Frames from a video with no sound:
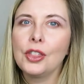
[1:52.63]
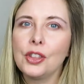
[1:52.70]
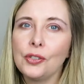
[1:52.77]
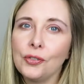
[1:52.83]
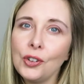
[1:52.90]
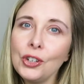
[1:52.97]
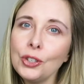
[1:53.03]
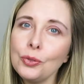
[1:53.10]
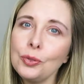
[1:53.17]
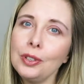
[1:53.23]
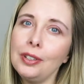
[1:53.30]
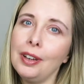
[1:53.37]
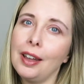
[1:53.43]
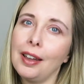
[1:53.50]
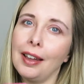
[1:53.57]
The first
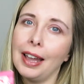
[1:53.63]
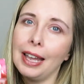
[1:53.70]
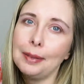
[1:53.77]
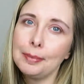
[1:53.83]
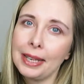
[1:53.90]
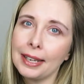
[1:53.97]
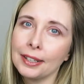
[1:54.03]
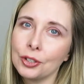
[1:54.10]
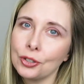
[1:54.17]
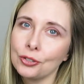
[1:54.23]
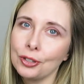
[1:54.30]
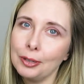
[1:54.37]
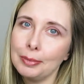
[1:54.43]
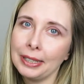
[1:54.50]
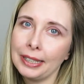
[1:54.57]
one I'm
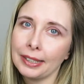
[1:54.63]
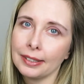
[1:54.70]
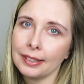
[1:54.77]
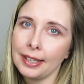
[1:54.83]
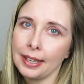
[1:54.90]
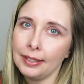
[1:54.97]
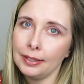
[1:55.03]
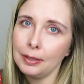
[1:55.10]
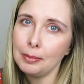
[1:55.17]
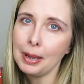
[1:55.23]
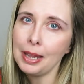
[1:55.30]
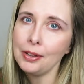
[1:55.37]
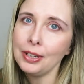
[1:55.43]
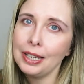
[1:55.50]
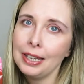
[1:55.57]
extremely excited
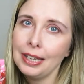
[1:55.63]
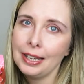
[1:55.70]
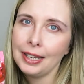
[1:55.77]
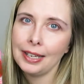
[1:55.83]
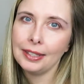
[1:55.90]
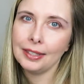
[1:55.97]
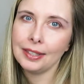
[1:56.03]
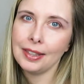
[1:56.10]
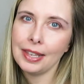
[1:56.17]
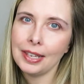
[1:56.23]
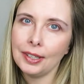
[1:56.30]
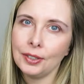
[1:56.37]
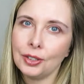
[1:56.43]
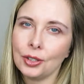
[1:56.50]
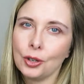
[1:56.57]
about. It's
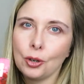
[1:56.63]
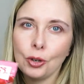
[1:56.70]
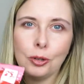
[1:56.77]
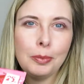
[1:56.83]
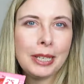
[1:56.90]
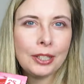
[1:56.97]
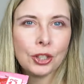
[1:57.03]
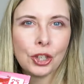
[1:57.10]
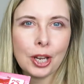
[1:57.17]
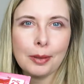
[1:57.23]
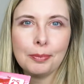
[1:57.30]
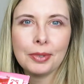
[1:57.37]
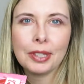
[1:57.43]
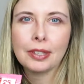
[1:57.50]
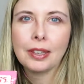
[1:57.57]
these Fumi
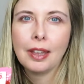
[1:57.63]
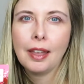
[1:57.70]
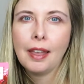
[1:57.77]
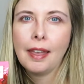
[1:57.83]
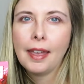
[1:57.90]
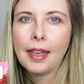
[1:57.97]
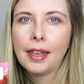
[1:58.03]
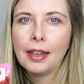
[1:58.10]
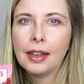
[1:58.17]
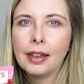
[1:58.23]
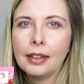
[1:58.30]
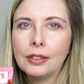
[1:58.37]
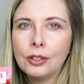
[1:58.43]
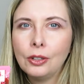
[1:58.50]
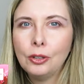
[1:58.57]
Chips.
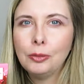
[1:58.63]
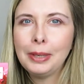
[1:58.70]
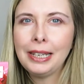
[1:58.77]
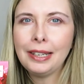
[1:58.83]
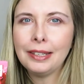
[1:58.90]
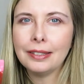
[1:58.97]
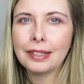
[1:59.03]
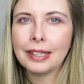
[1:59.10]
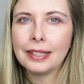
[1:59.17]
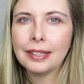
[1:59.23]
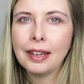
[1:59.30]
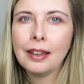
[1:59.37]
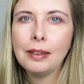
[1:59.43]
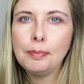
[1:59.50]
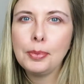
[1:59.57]
And Fumi is a
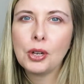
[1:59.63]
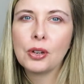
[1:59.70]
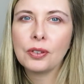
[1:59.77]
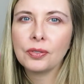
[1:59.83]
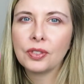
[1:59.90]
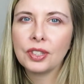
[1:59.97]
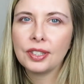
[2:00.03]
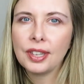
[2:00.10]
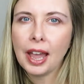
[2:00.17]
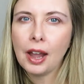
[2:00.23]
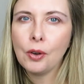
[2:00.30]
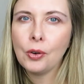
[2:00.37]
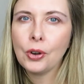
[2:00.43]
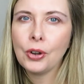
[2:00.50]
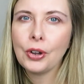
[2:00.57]
type of
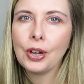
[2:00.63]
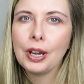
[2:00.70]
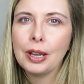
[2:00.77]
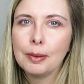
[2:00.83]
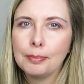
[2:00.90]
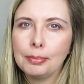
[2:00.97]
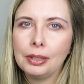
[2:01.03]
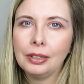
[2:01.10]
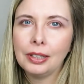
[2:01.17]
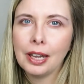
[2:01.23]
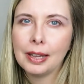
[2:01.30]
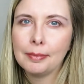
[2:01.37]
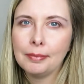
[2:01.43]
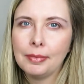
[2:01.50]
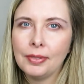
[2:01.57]
sour
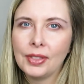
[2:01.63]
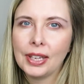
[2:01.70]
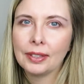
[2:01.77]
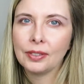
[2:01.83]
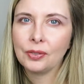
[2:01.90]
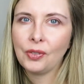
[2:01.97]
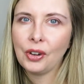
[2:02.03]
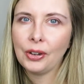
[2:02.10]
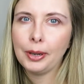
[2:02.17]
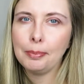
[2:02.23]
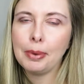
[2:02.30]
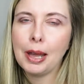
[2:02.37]
plum that's very